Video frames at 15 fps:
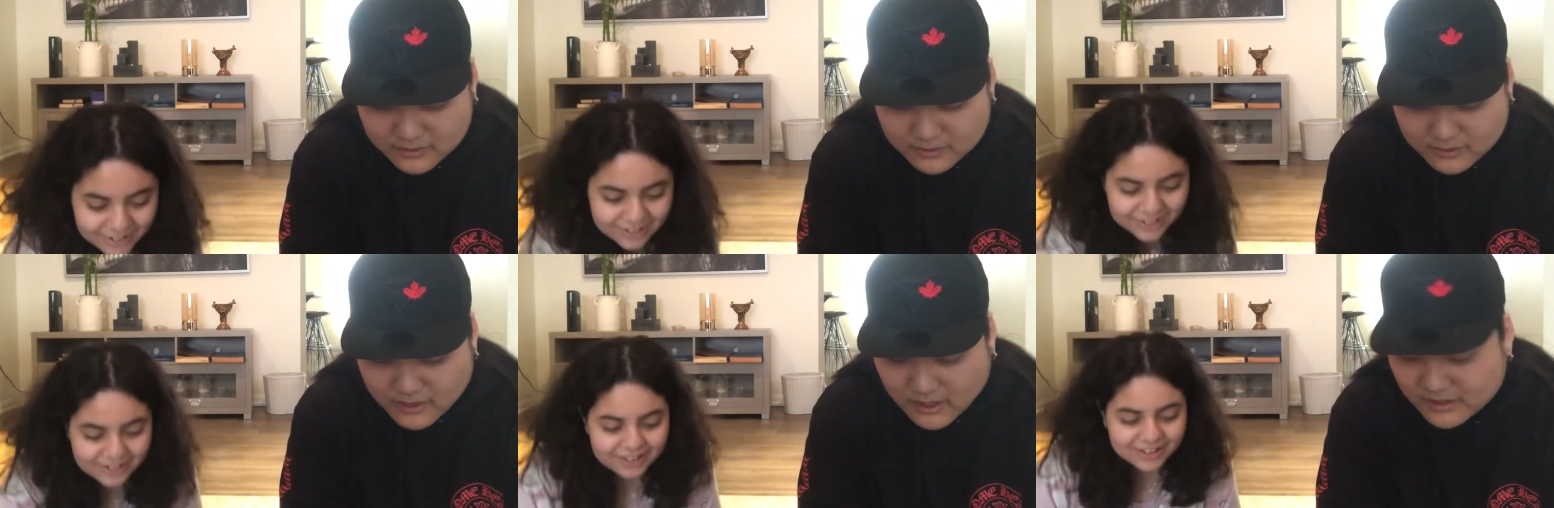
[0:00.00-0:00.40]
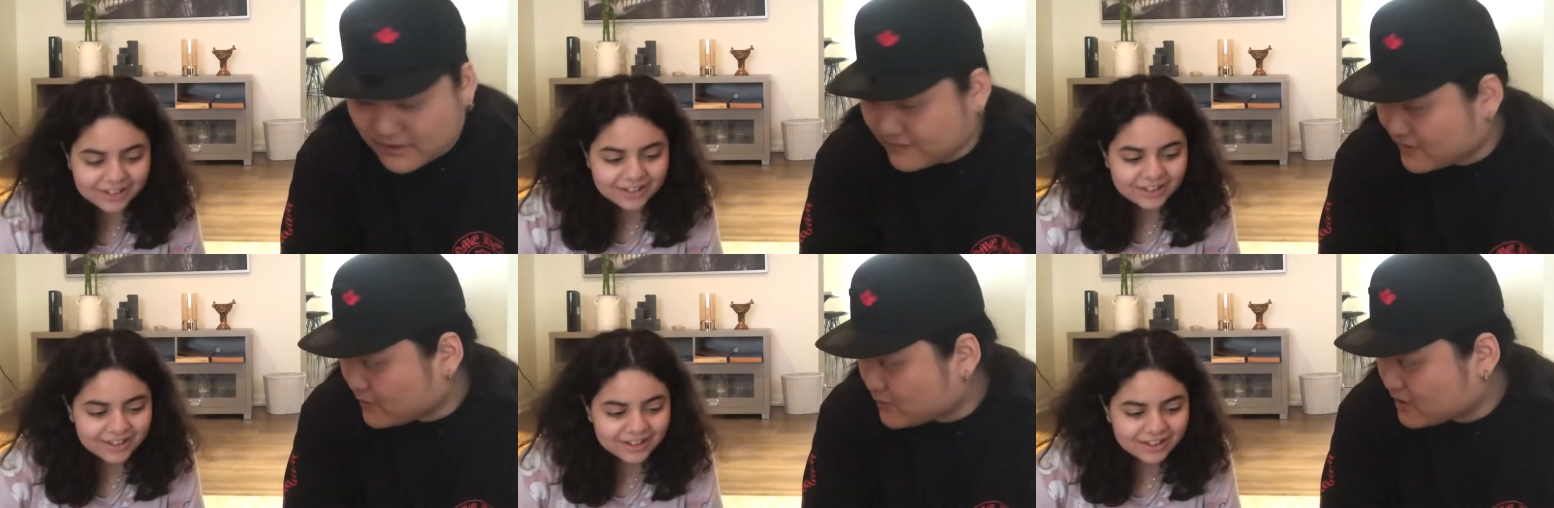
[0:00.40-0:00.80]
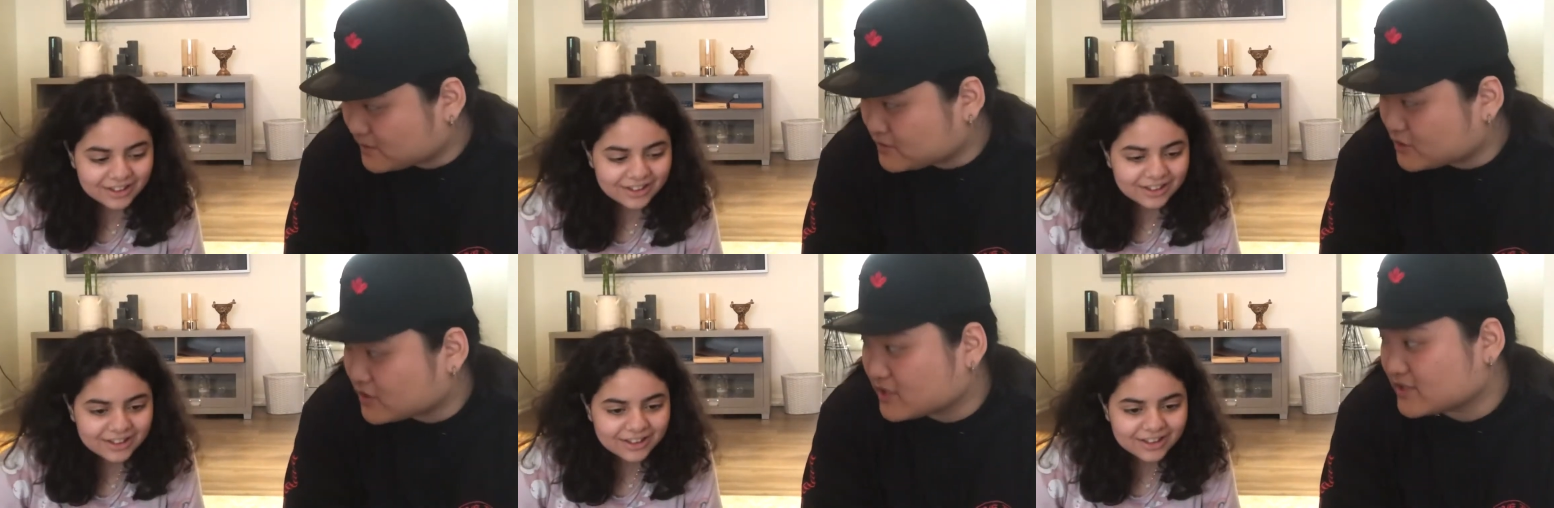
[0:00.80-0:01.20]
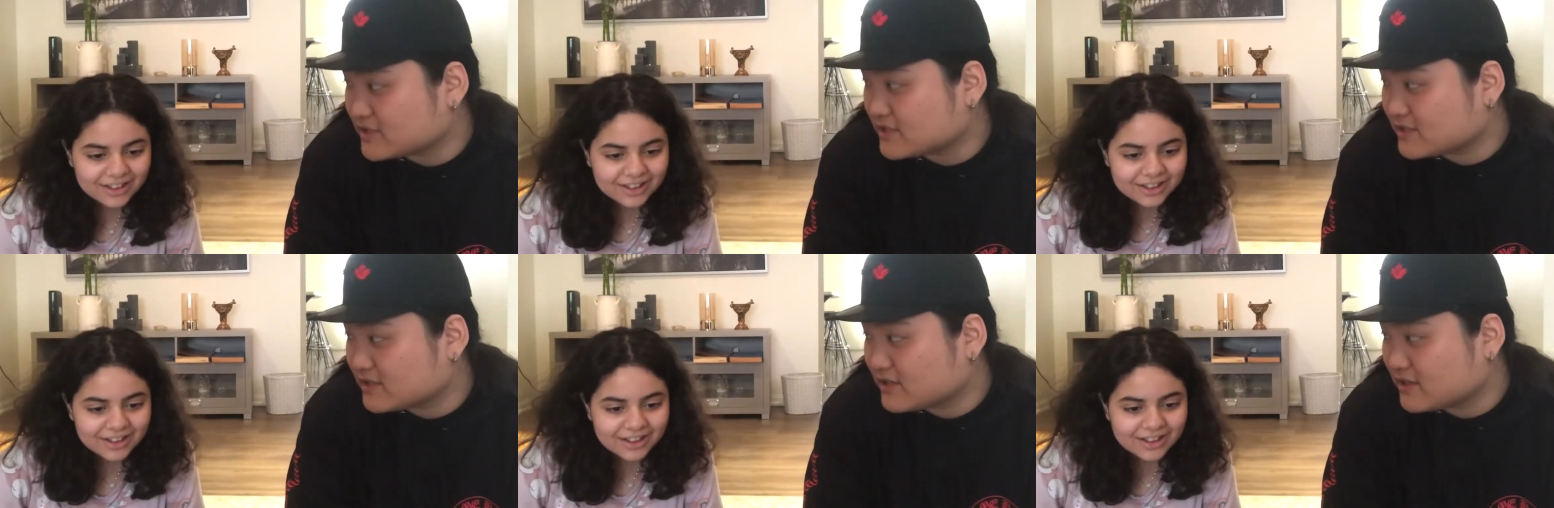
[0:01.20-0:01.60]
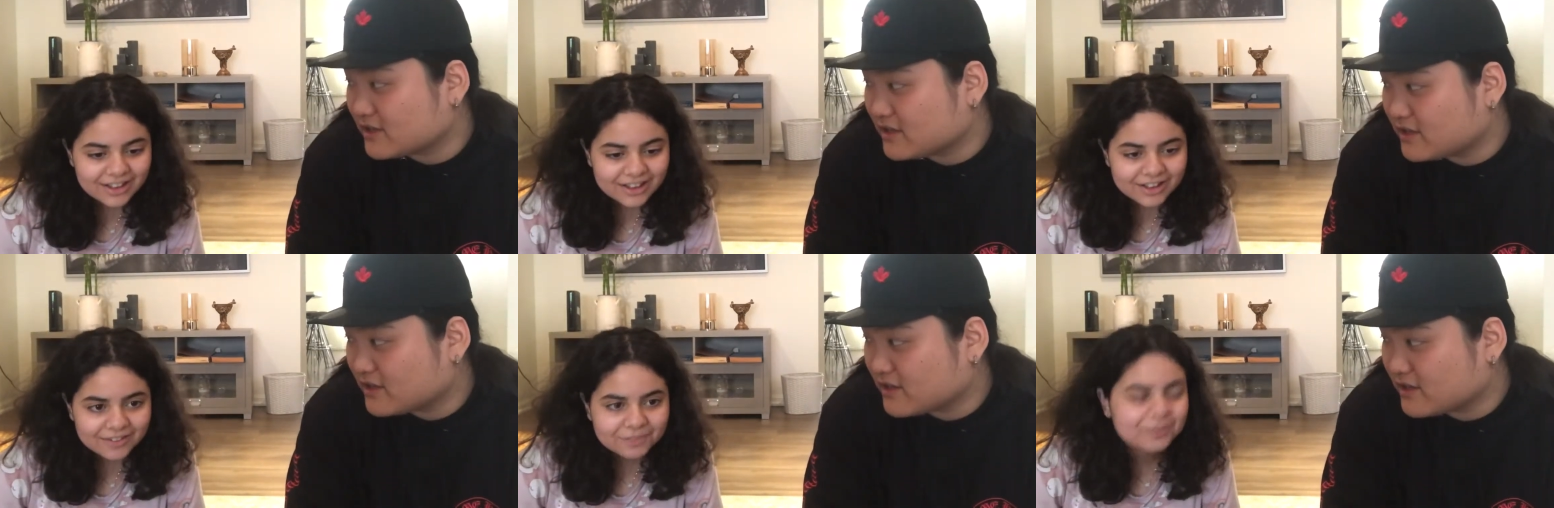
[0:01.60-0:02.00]
Speaker 1: I'll leave that one up to you because.
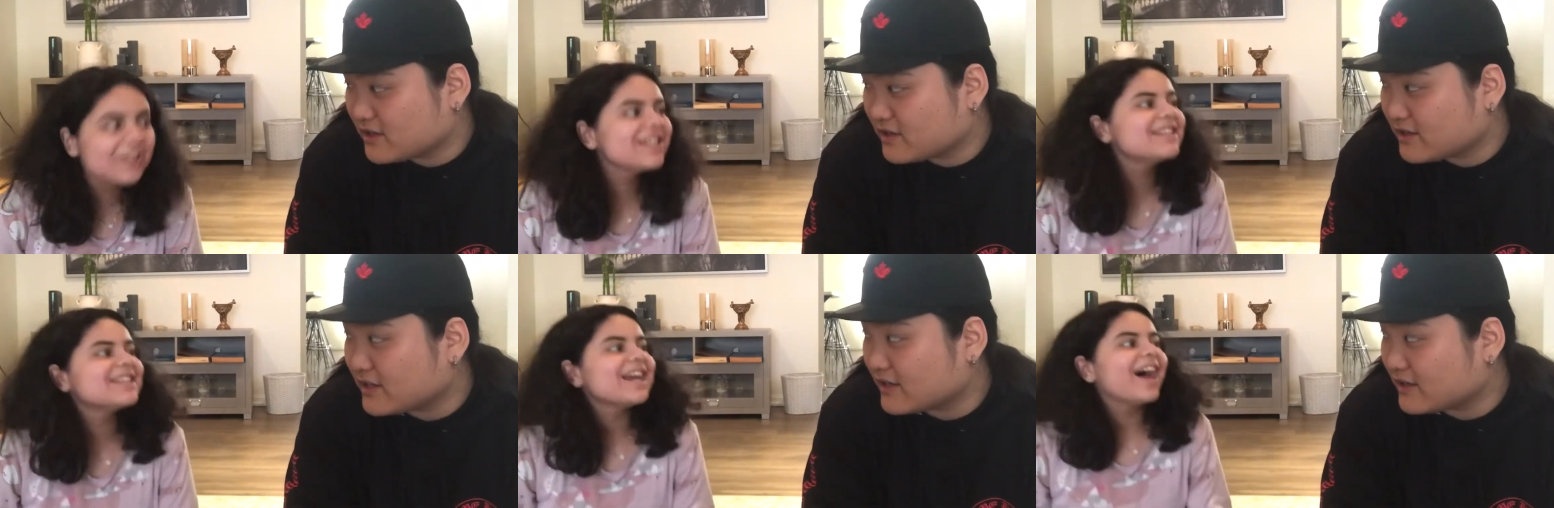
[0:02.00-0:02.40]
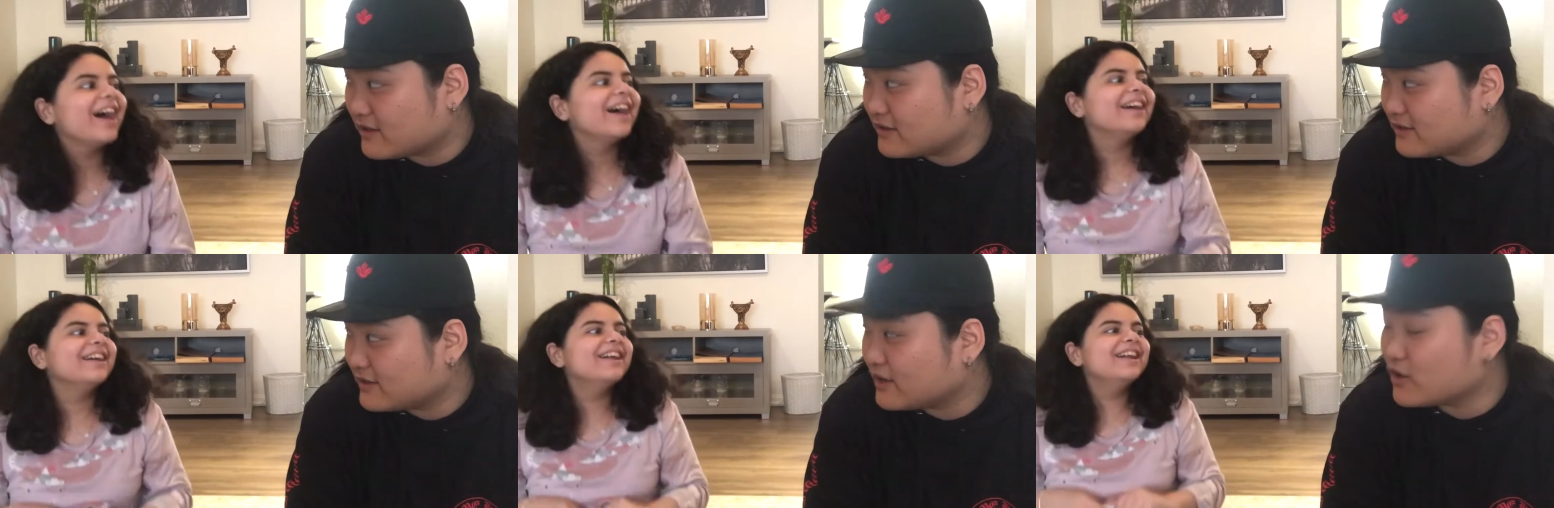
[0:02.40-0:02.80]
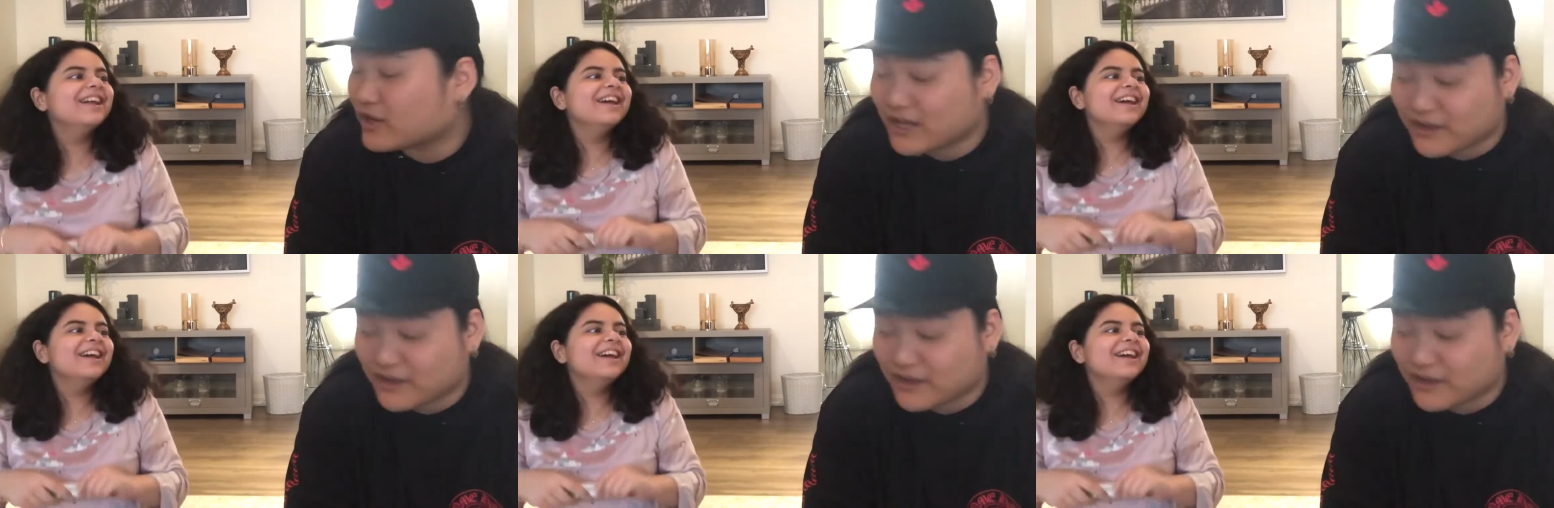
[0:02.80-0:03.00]
Speaker 2: Freestyle. Yeah.
Speaker 1: Okay,